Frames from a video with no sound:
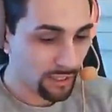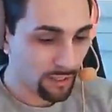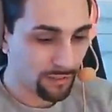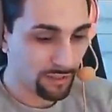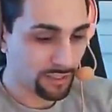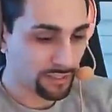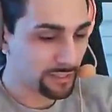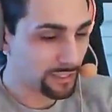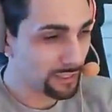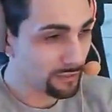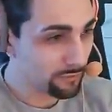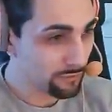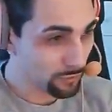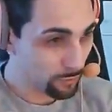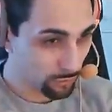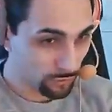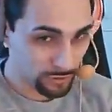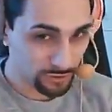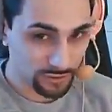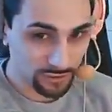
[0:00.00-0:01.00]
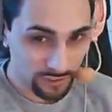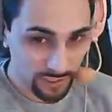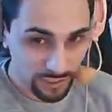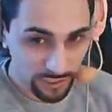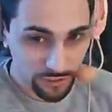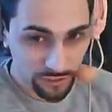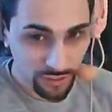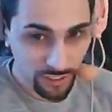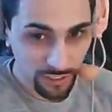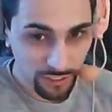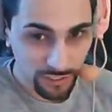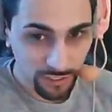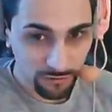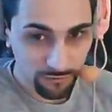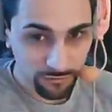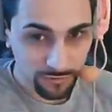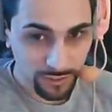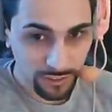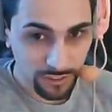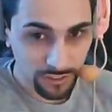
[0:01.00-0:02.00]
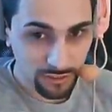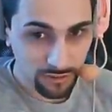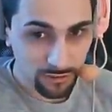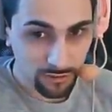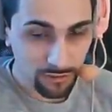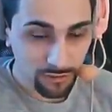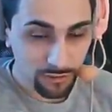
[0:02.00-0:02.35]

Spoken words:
that even on a stage like FD,